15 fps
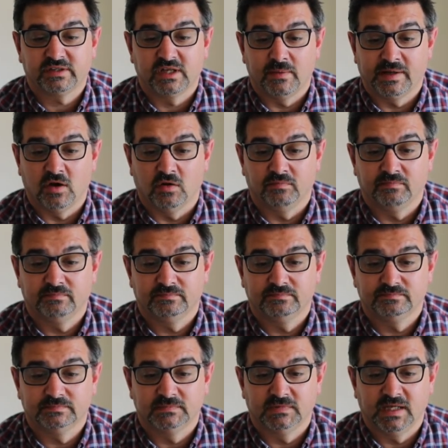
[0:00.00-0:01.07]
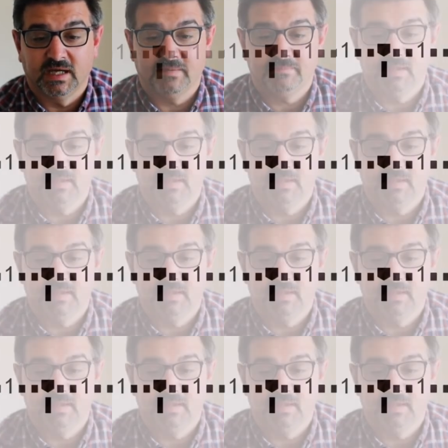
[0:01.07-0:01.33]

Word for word: going on, yeah?